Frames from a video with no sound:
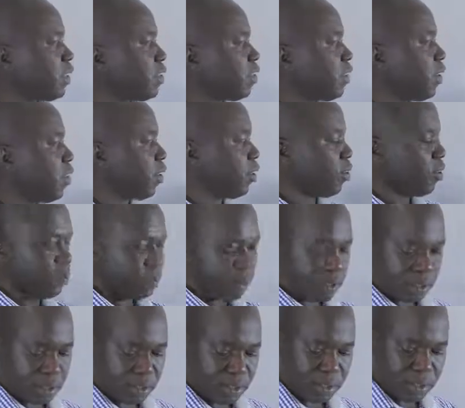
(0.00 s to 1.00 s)
is very
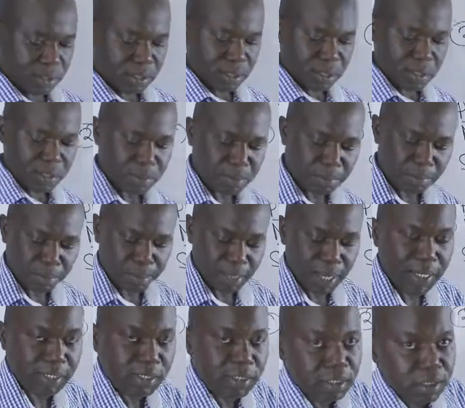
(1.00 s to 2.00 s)
common.
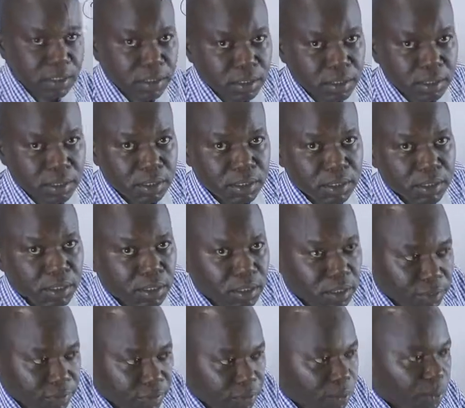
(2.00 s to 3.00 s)
Plant,
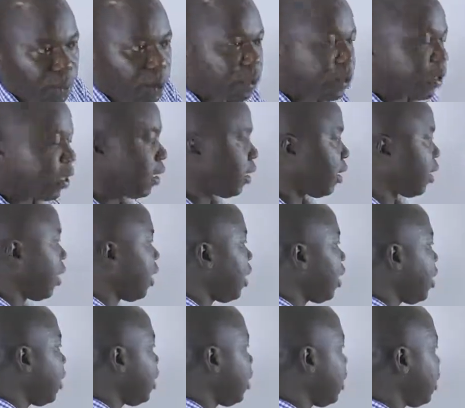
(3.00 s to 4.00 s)
if you walk in
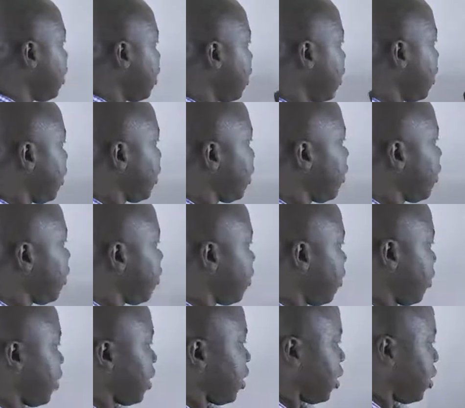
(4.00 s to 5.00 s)
any
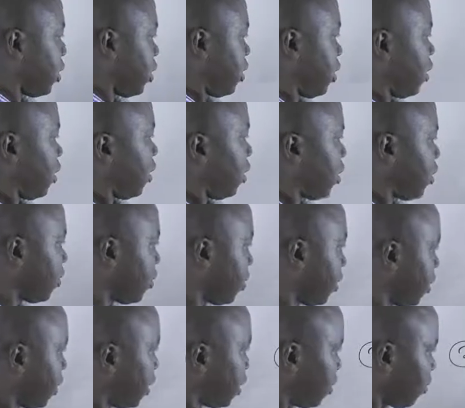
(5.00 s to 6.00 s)
forest
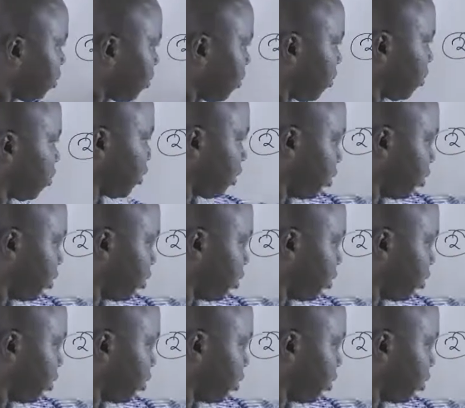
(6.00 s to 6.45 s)
ecosystem,